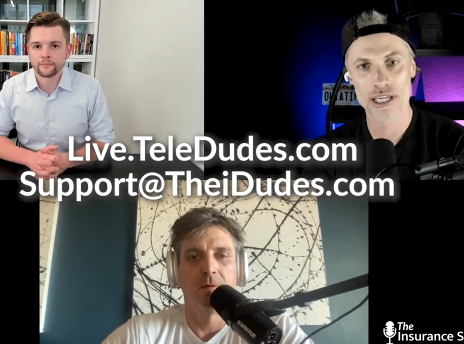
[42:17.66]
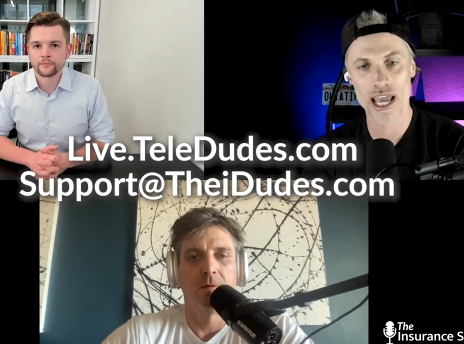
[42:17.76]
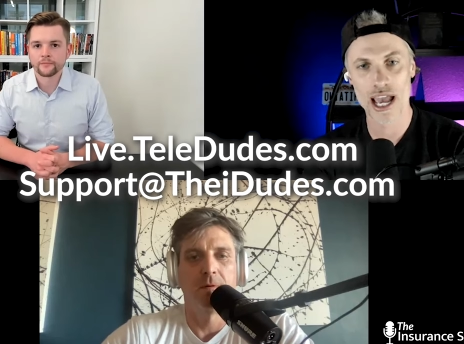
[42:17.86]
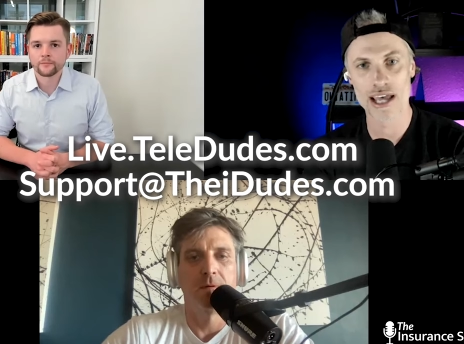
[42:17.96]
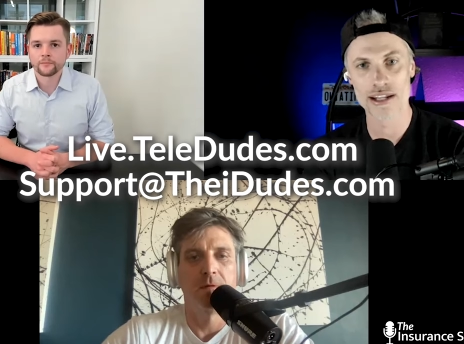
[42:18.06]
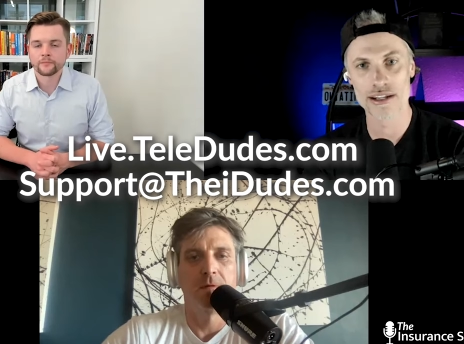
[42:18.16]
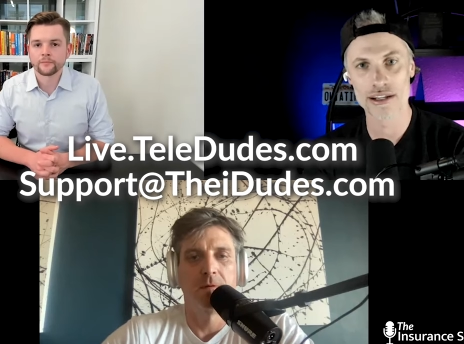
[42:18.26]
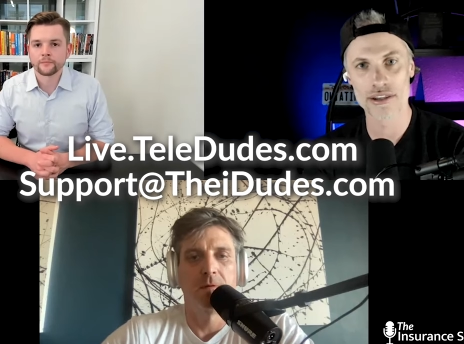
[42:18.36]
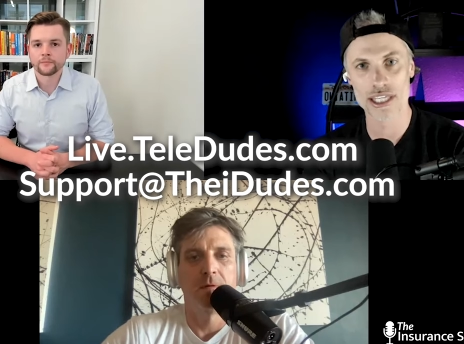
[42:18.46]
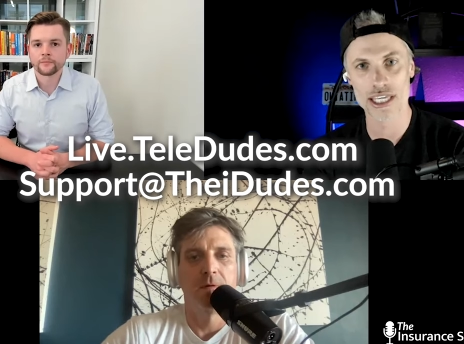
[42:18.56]
Speaker 1: at
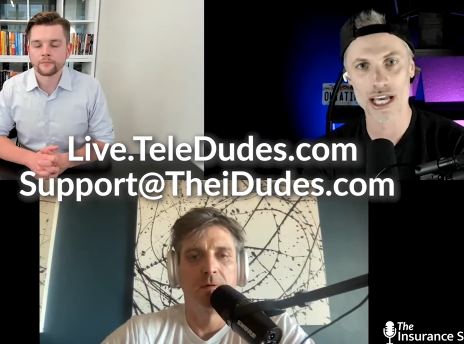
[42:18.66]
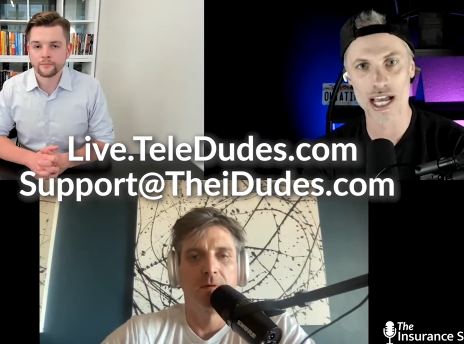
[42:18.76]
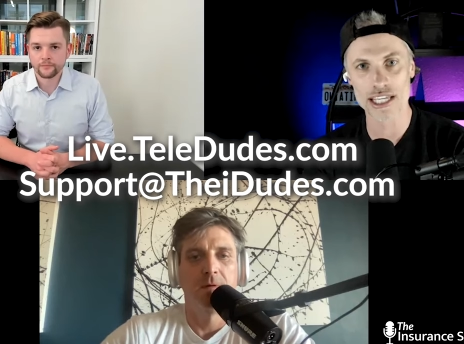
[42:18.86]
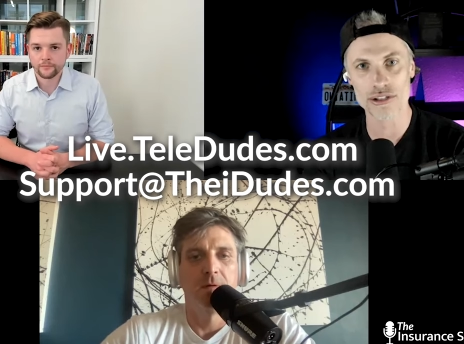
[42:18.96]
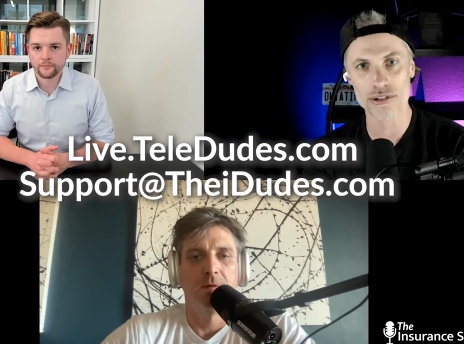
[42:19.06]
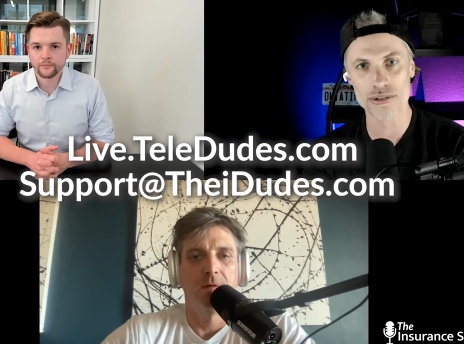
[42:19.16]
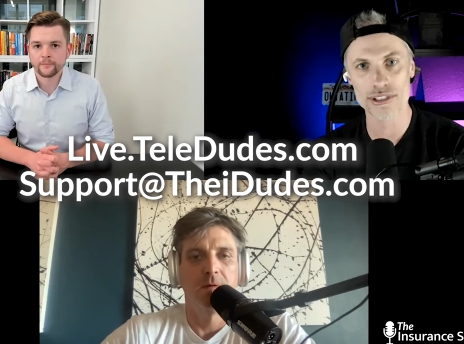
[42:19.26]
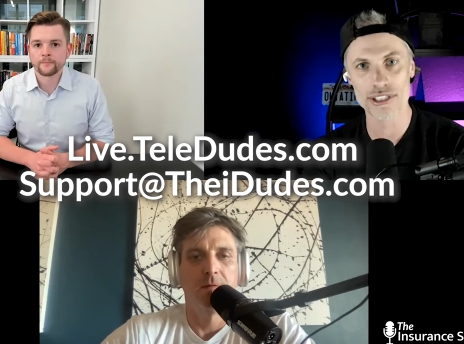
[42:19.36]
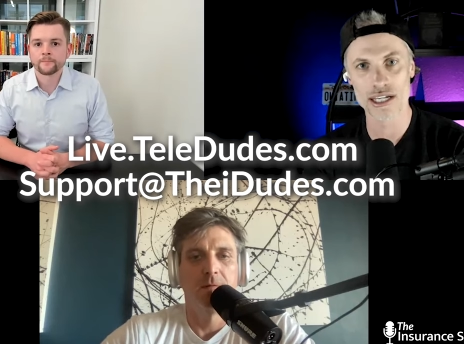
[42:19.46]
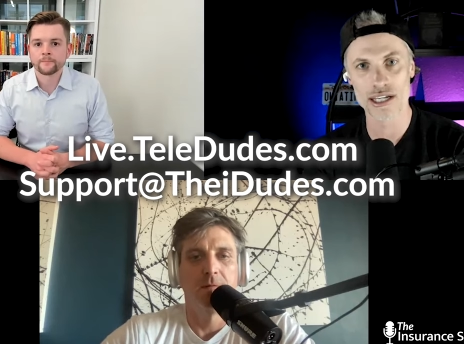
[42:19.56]

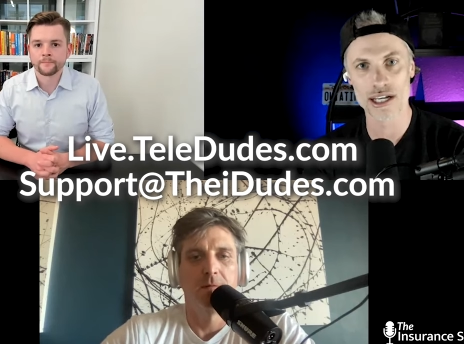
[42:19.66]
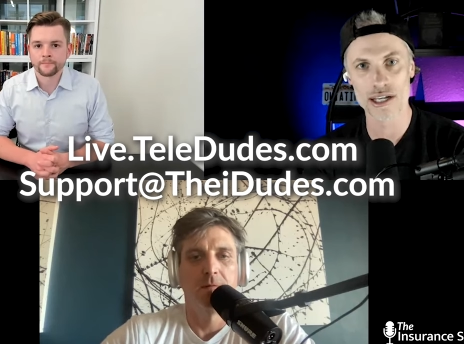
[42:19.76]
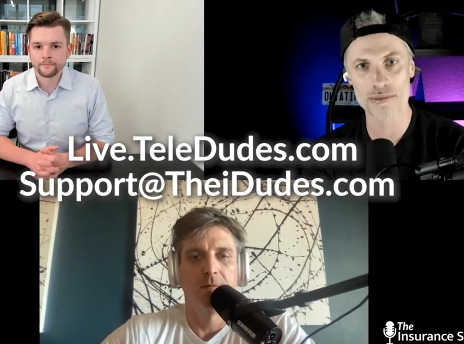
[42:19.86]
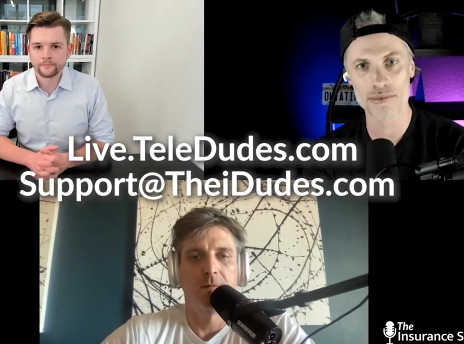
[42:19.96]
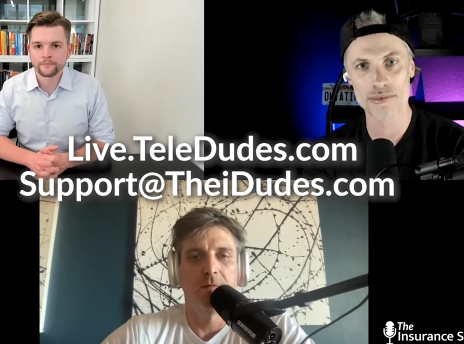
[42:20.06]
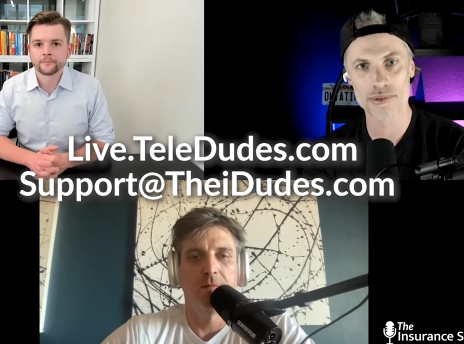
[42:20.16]
teledudes.com.